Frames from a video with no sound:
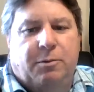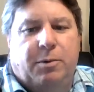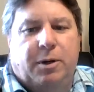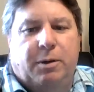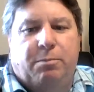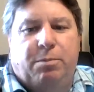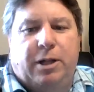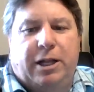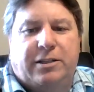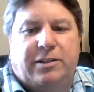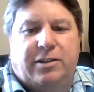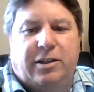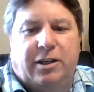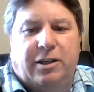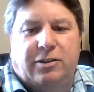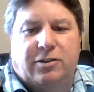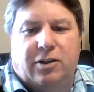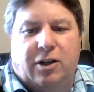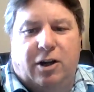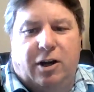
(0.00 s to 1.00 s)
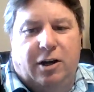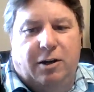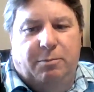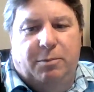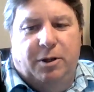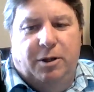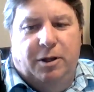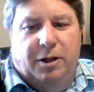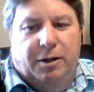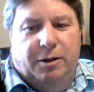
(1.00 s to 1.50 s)
but Plexi's
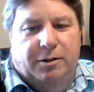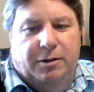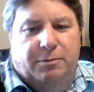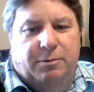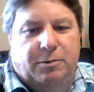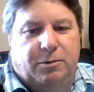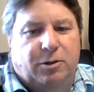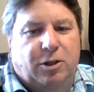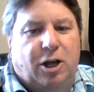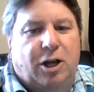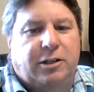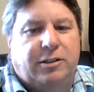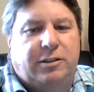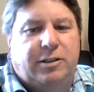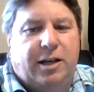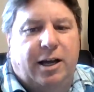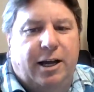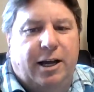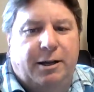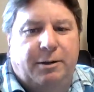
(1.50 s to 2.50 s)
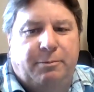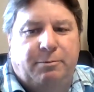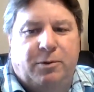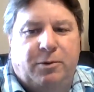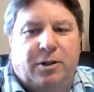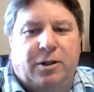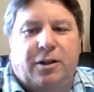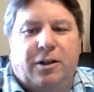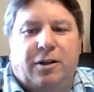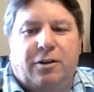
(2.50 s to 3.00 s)
a
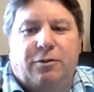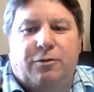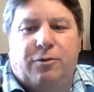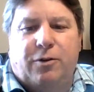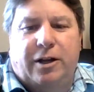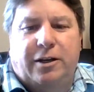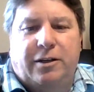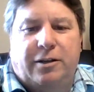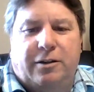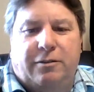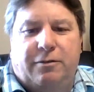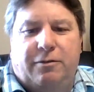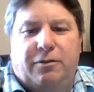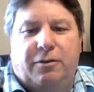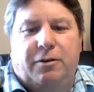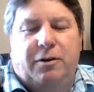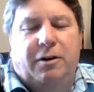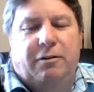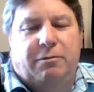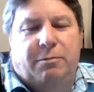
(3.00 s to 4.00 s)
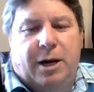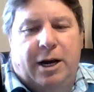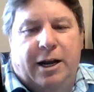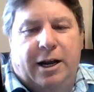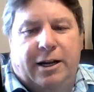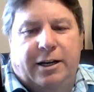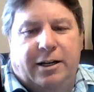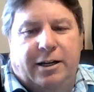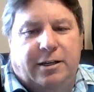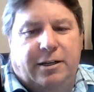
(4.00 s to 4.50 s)
longtime friend of
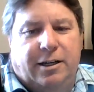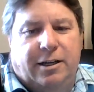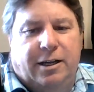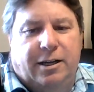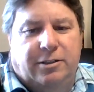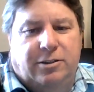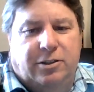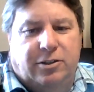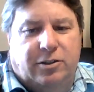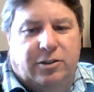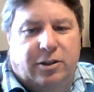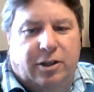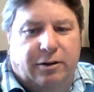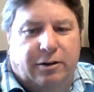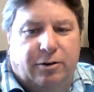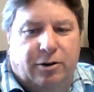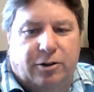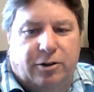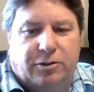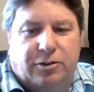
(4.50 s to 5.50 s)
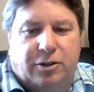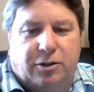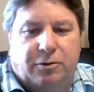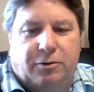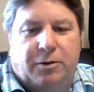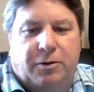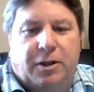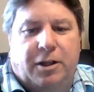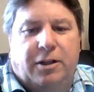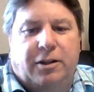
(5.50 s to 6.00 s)
mine and just love her.
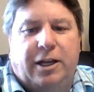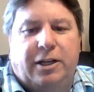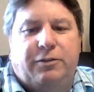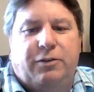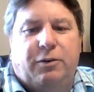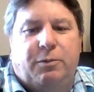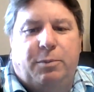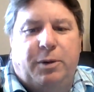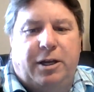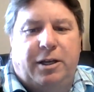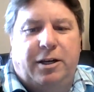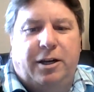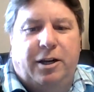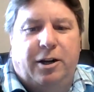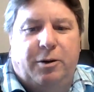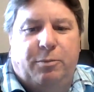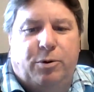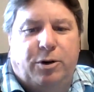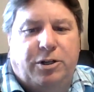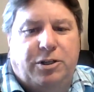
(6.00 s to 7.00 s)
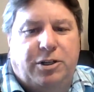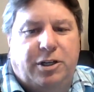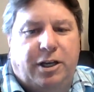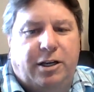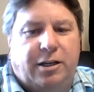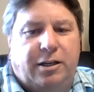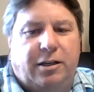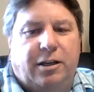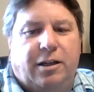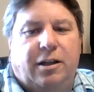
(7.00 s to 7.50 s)
So thanks for being here.
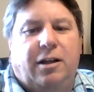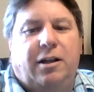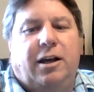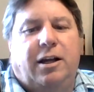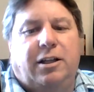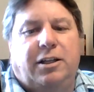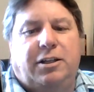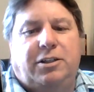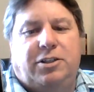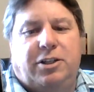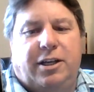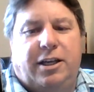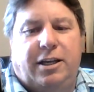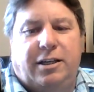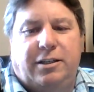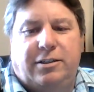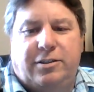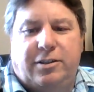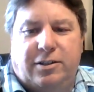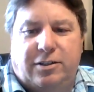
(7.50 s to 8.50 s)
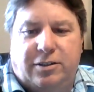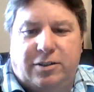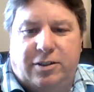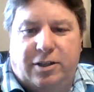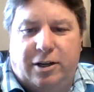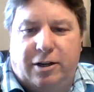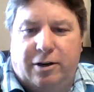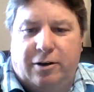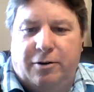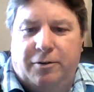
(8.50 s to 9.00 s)
Appreciate it. Alicia Kingston's
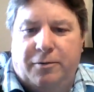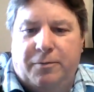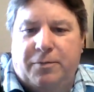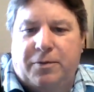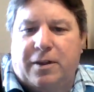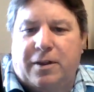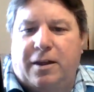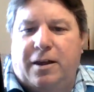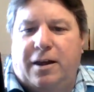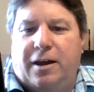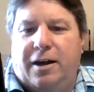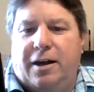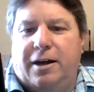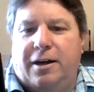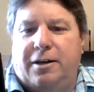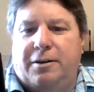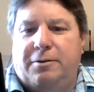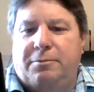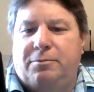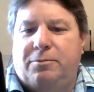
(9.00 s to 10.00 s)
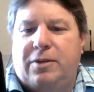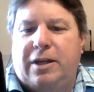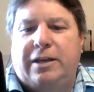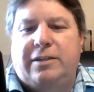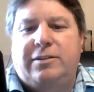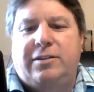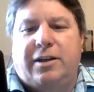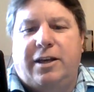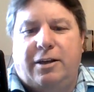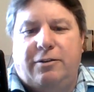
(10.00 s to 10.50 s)
here.
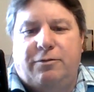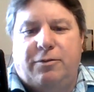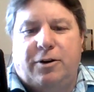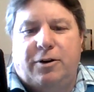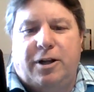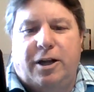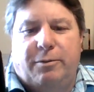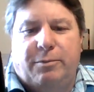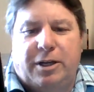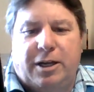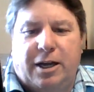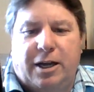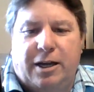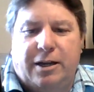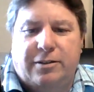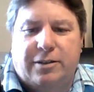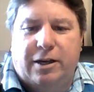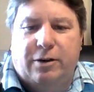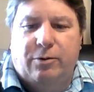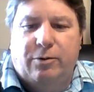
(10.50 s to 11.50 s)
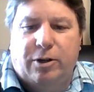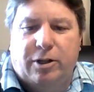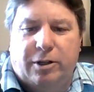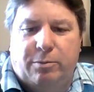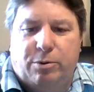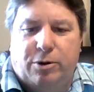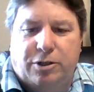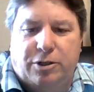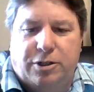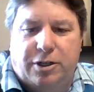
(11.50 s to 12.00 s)
Thanks again for coming, guys. I
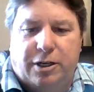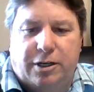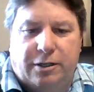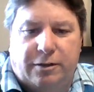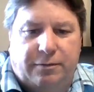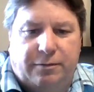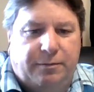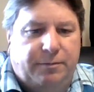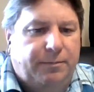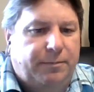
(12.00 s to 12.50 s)
really appreciate it.